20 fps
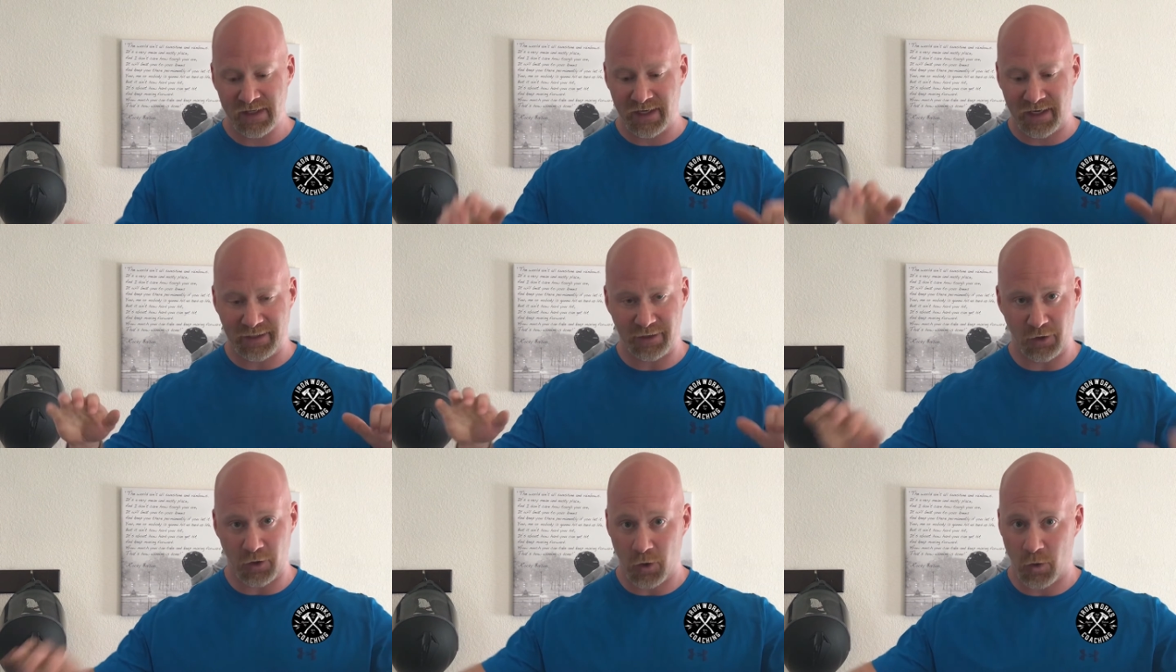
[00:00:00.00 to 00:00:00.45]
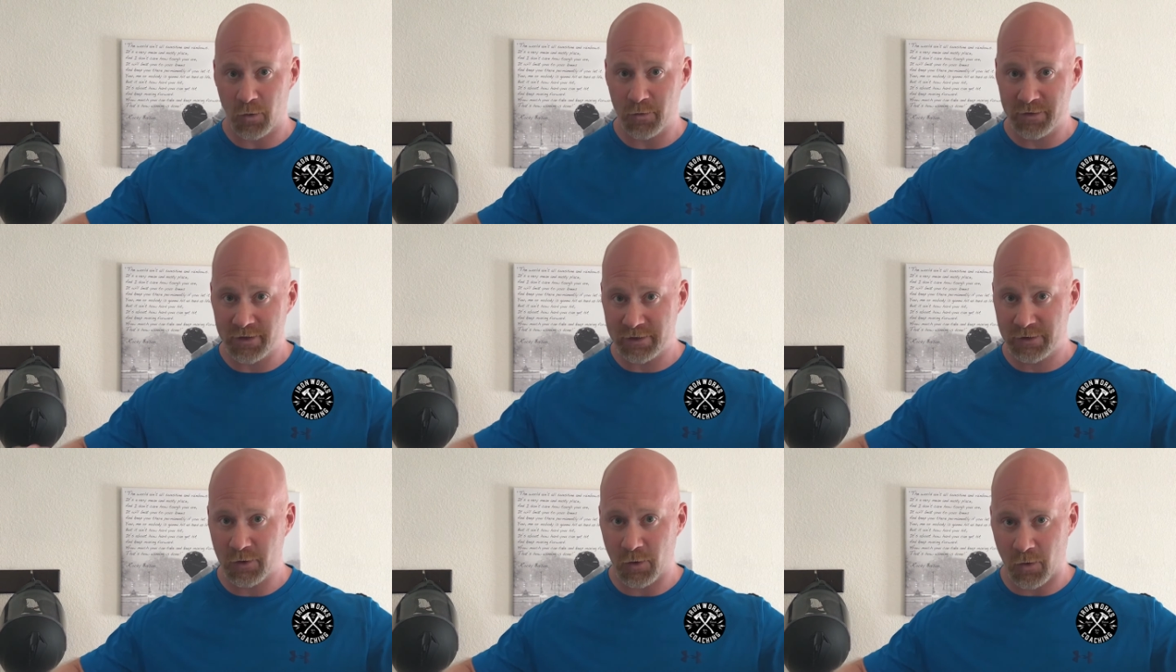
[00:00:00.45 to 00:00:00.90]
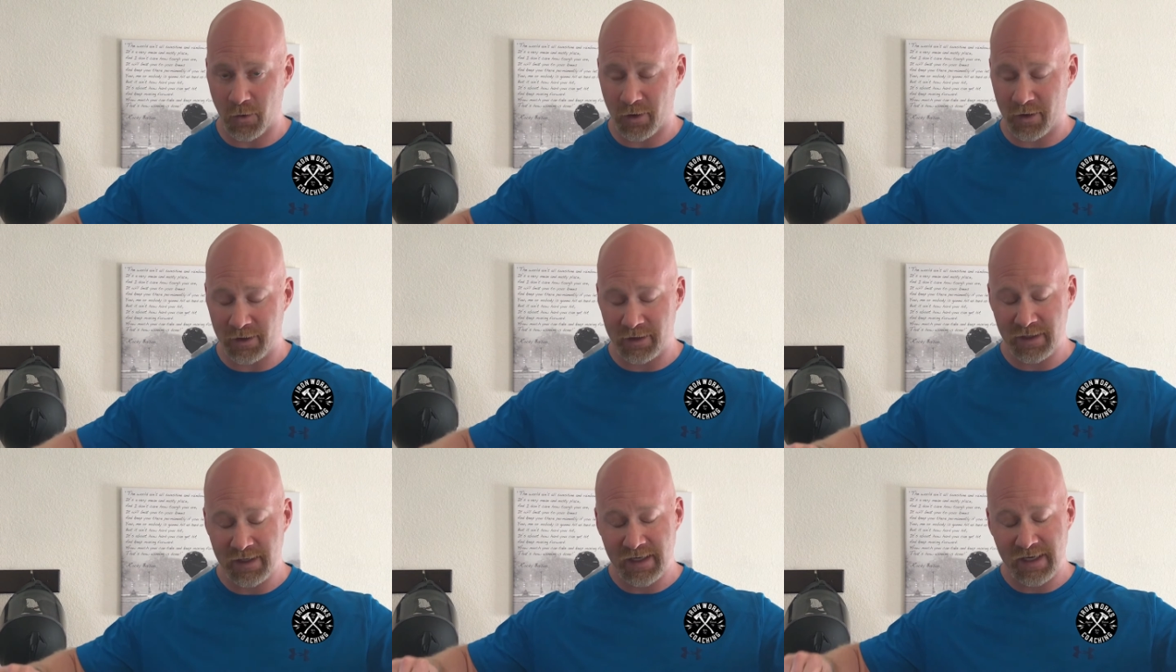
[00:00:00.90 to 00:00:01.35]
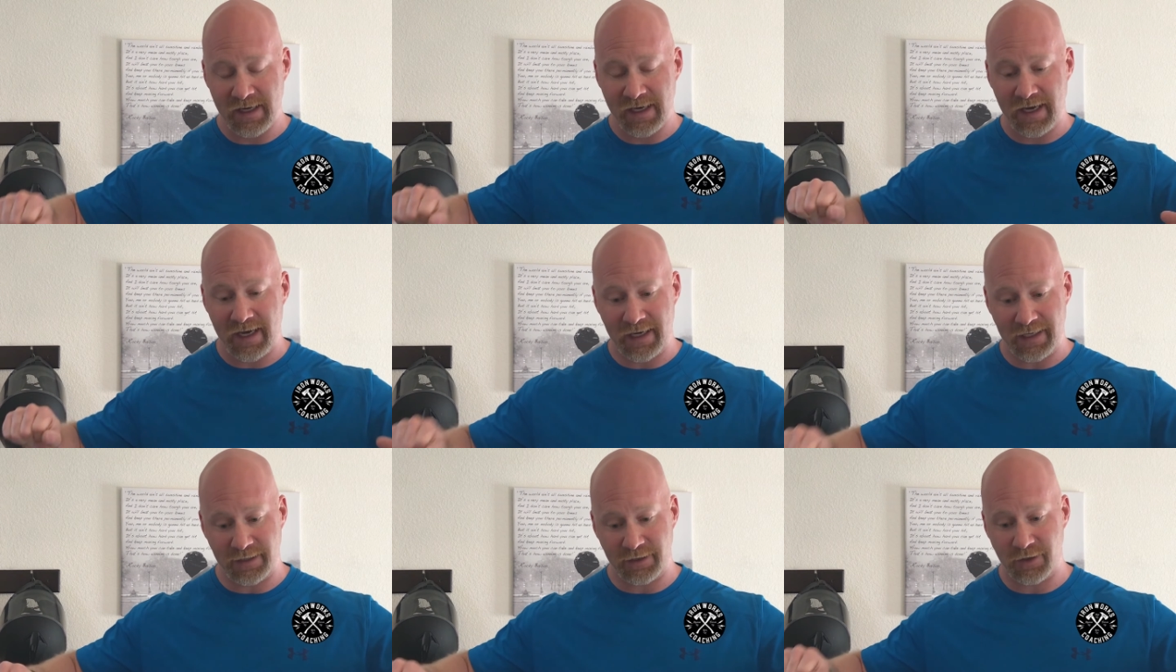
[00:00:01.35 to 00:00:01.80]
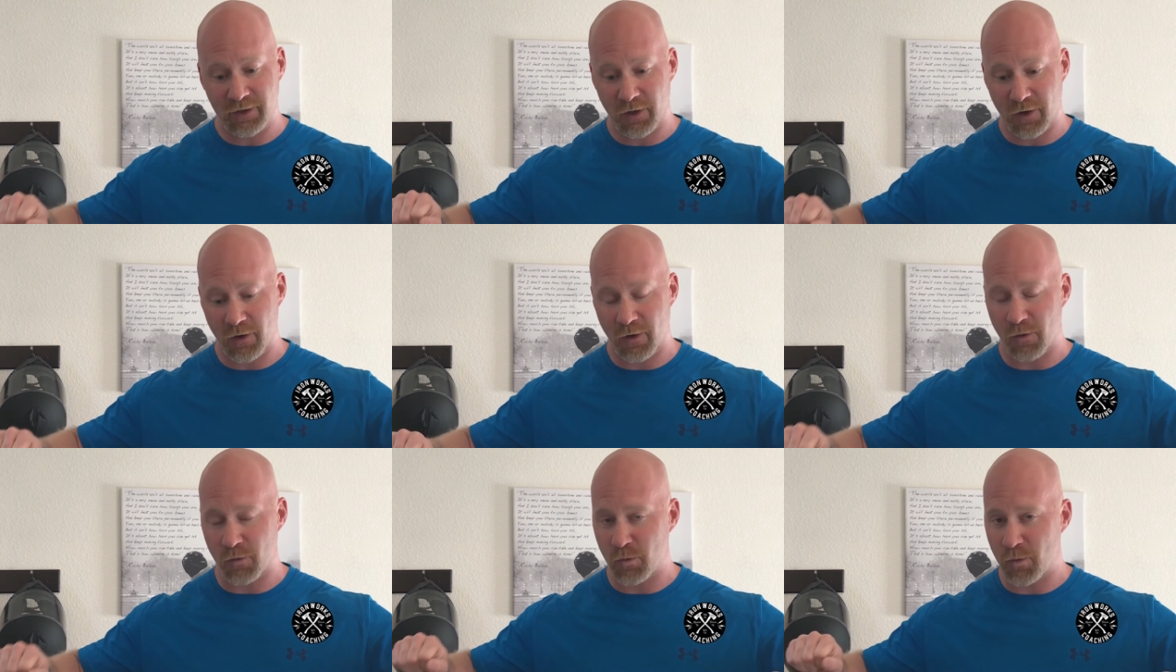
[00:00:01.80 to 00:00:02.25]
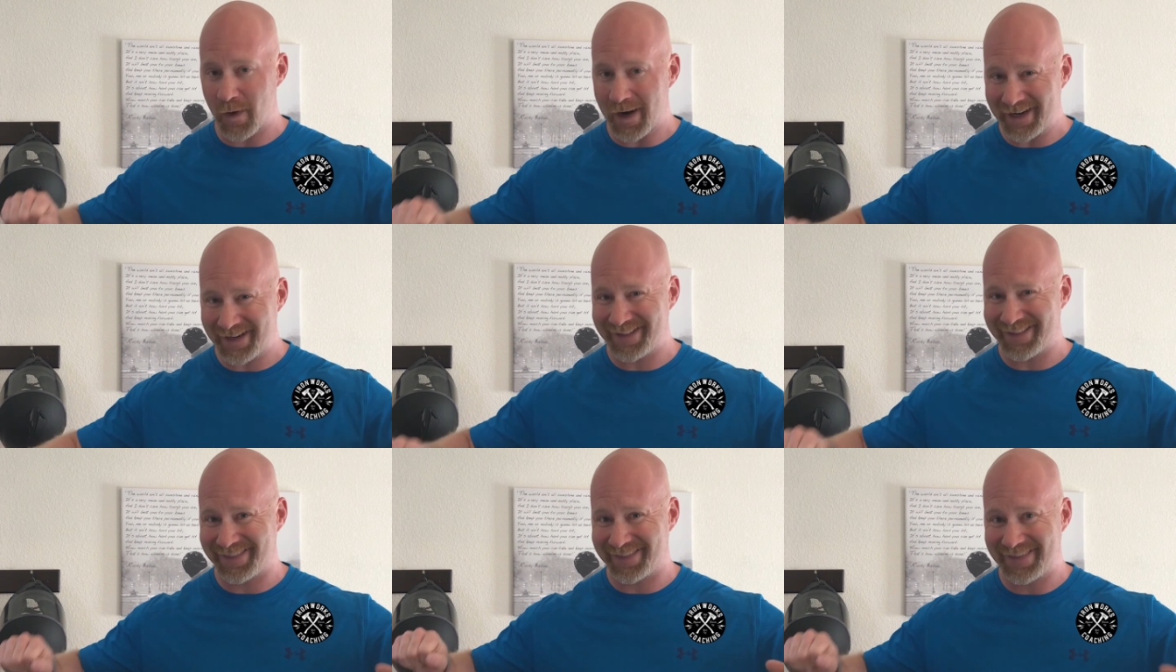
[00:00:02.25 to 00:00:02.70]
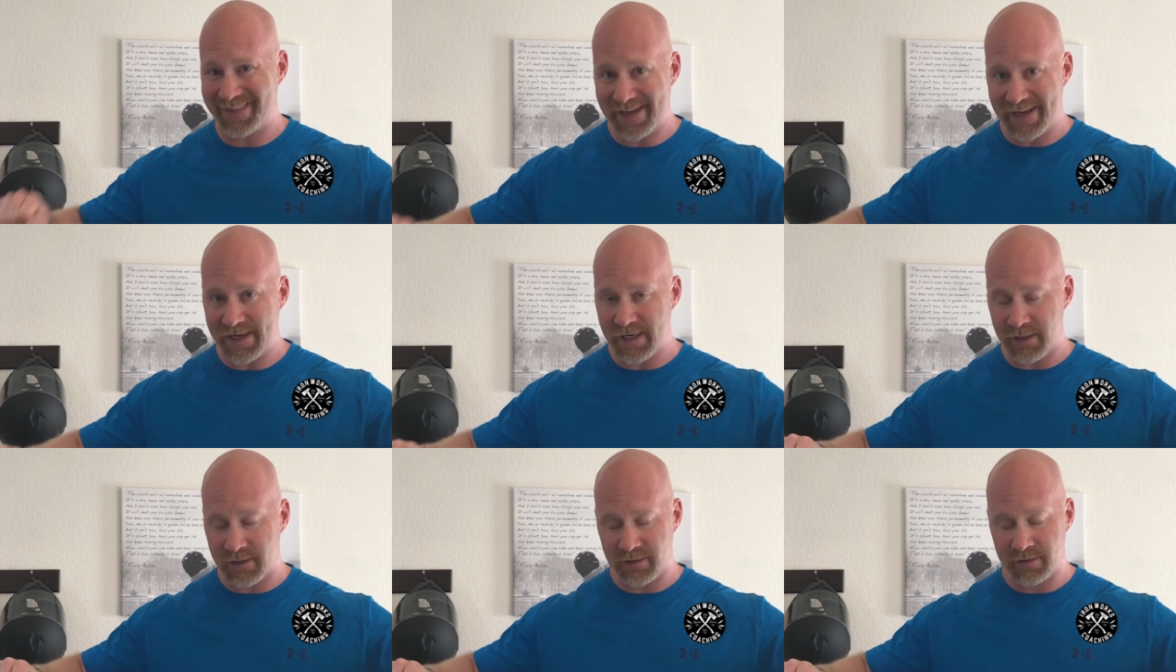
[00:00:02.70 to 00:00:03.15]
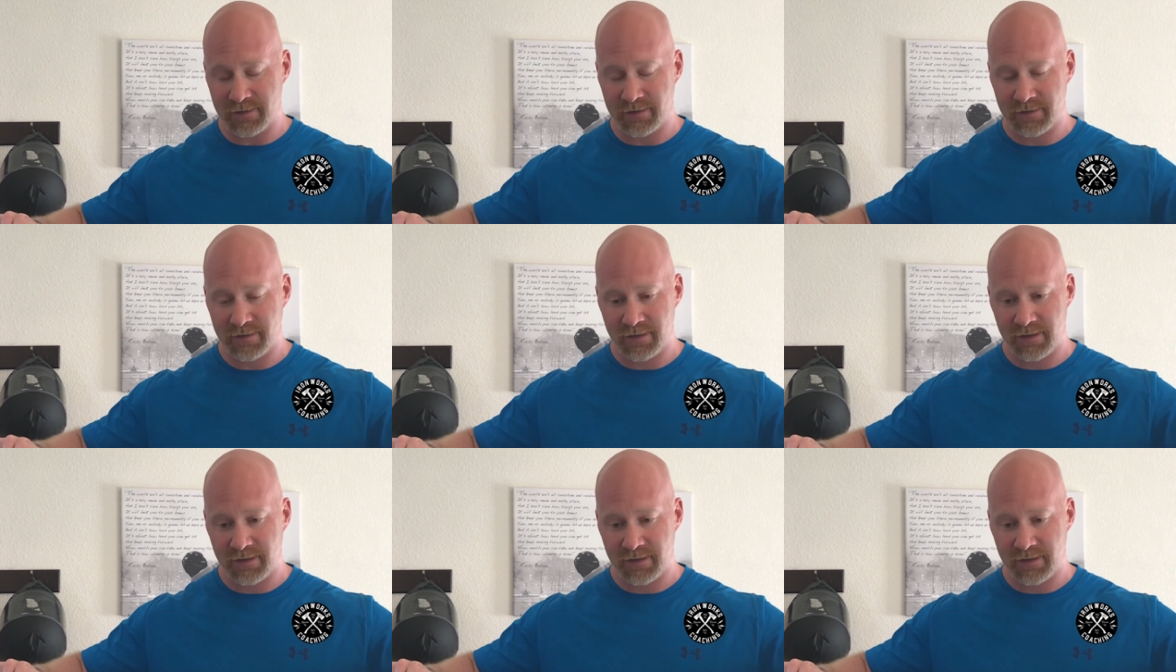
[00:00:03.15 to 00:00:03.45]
and you're holding the door and you're right there